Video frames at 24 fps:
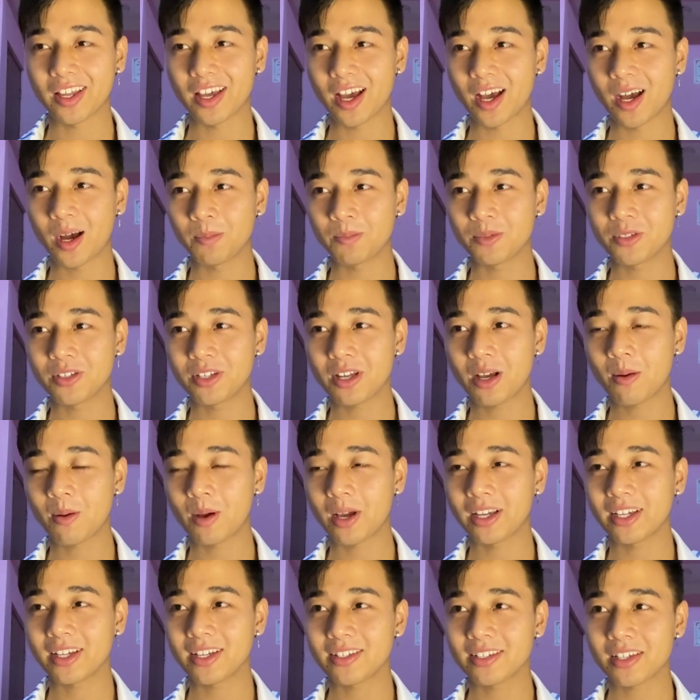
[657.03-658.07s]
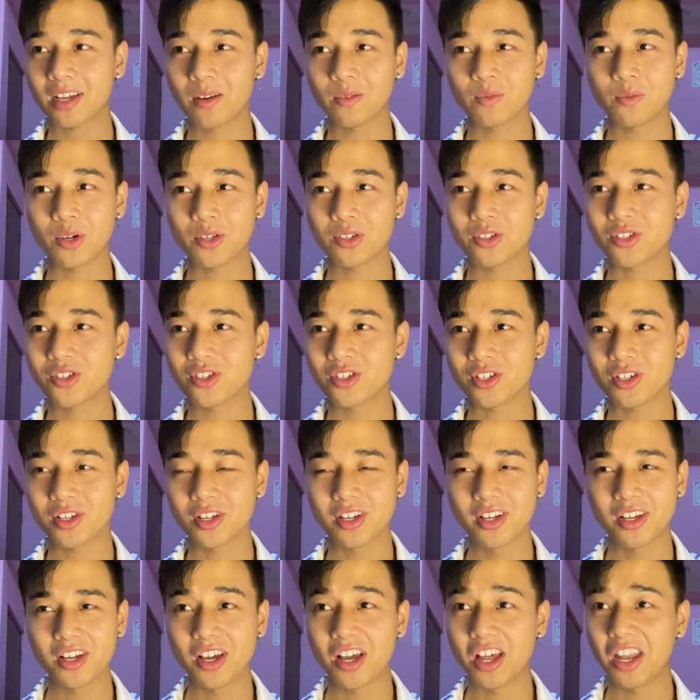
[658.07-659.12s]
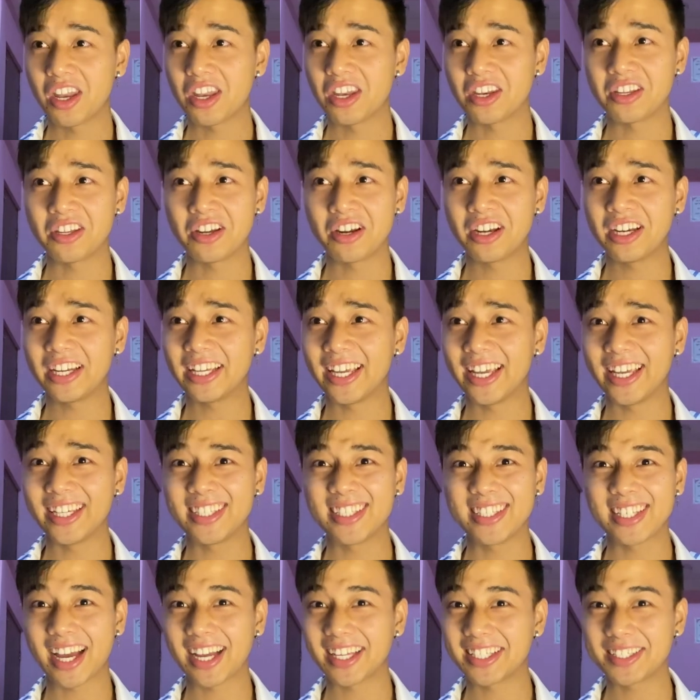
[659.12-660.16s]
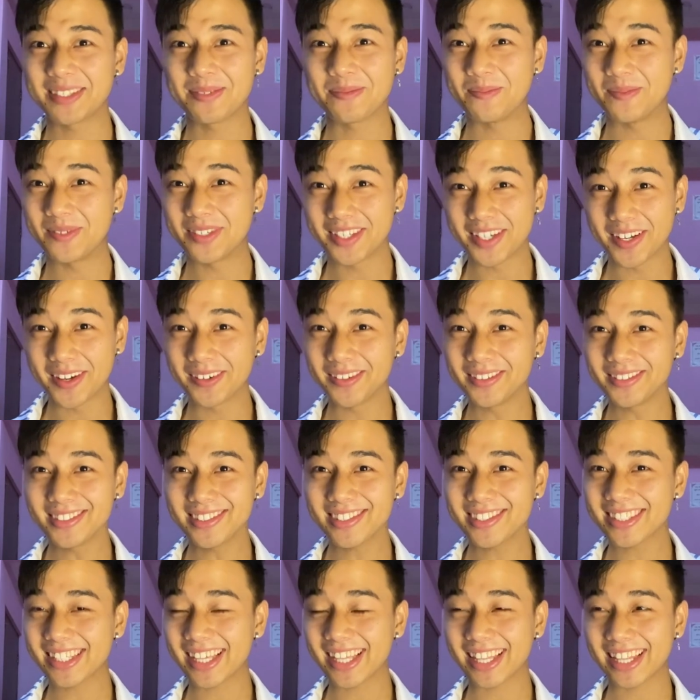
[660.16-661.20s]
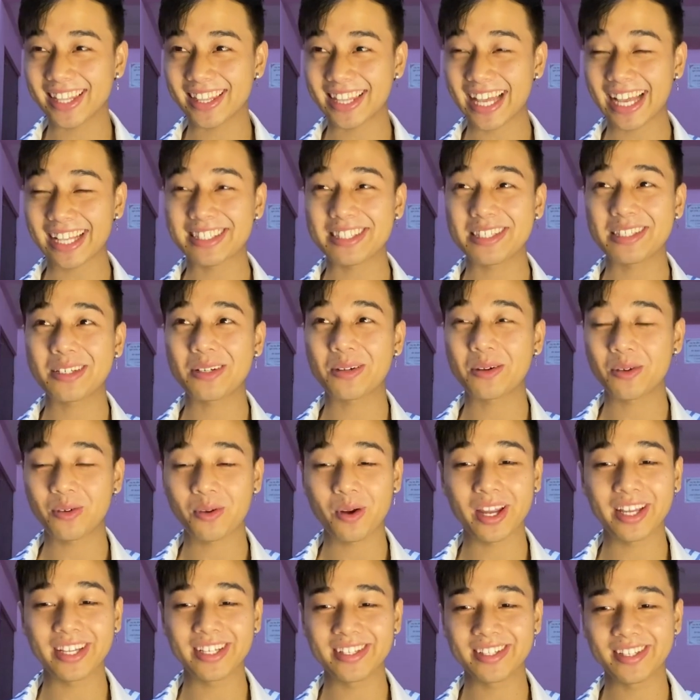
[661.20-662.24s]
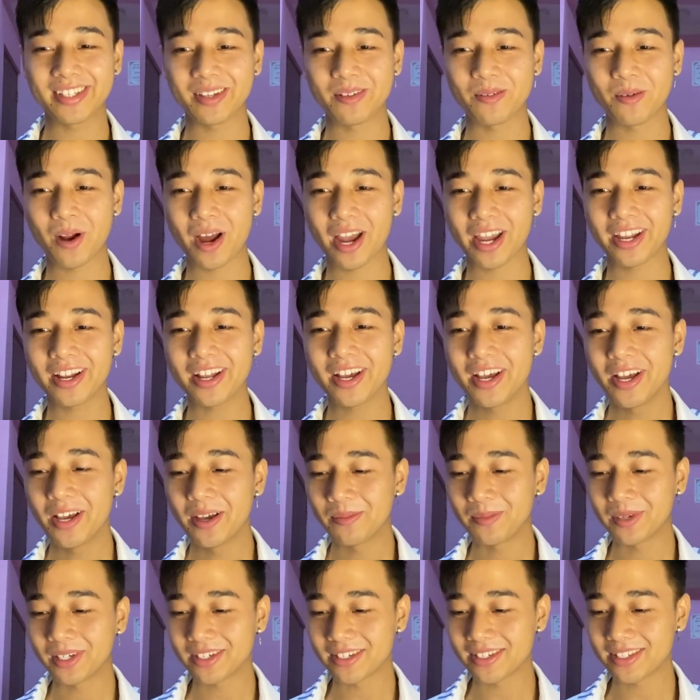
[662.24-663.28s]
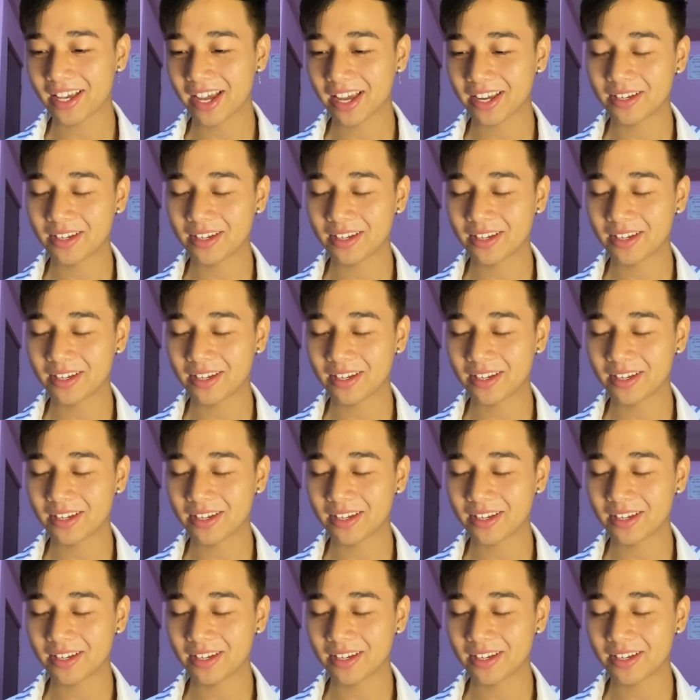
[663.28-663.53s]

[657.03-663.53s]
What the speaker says: up to now, I guess I watched nearly 80-90 BLs. That's crazy, right? Because I